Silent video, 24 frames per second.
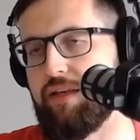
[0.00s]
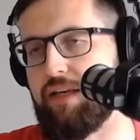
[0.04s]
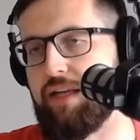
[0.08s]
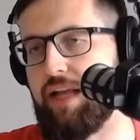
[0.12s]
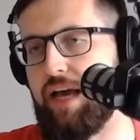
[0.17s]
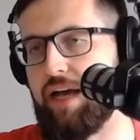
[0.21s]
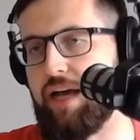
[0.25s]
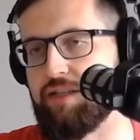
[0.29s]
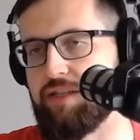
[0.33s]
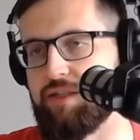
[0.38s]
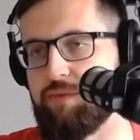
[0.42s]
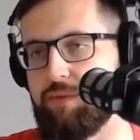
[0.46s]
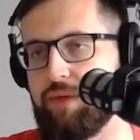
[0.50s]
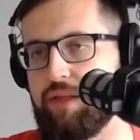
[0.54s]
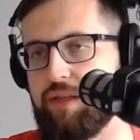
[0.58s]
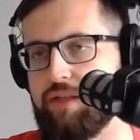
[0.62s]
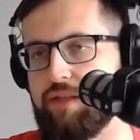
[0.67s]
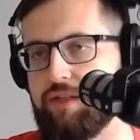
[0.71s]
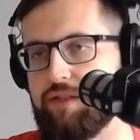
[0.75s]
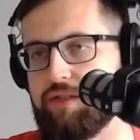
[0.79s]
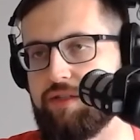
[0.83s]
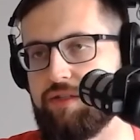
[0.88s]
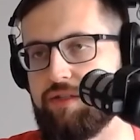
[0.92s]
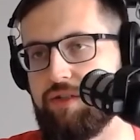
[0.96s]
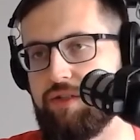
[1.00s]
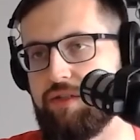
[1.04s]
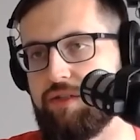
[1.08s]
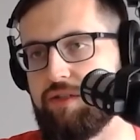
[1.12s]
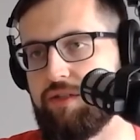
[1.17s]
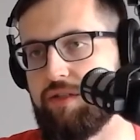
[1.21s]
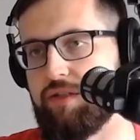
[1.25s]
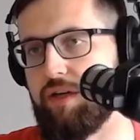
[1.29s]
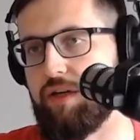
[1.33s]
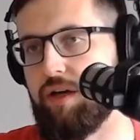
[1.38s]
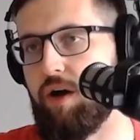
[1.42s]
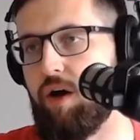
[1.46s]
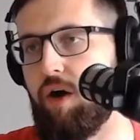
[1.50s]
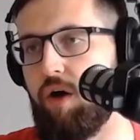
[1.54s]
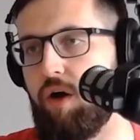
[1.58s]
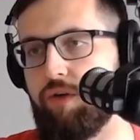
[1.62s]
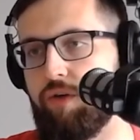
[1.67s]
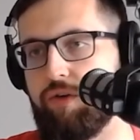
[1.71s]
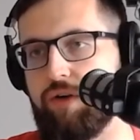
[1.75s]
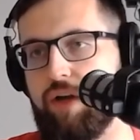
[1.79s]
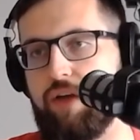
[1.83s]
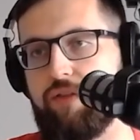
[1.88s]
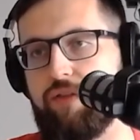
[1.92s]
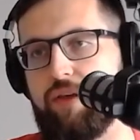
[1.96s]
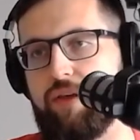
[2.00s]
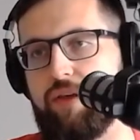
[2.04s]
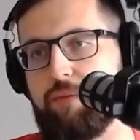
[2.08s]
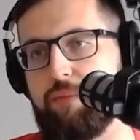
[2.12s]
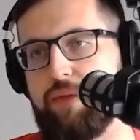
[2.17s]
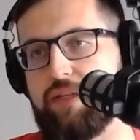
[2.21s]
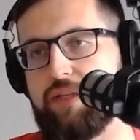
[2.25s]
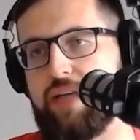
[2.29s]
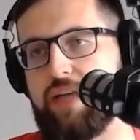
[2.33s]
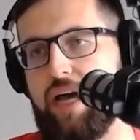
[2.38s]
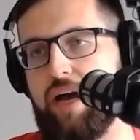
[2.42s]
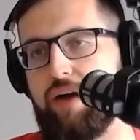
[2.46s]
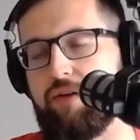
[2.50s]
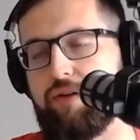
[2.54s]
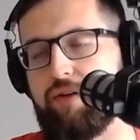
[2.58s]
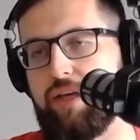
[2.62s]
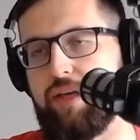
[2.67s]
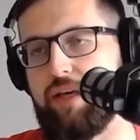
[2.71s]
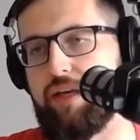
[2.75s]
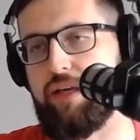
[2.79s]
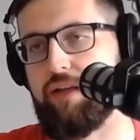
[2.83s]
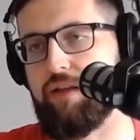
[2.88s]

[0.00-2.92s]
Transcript: it has to be this just all or nothing mentality.